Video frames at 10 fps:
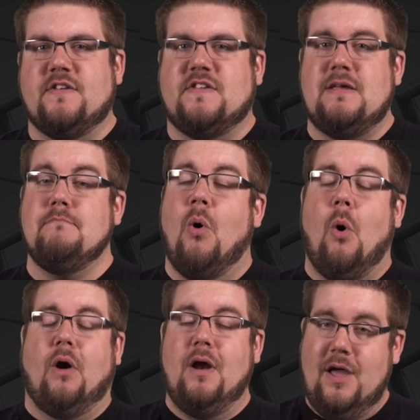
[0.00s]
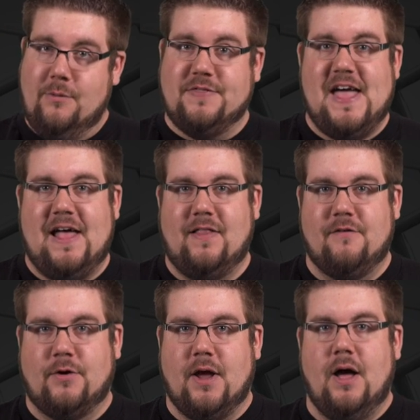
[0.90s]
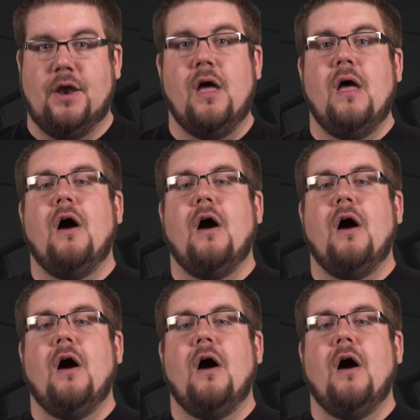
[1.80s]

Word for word: to see more with that lever gun.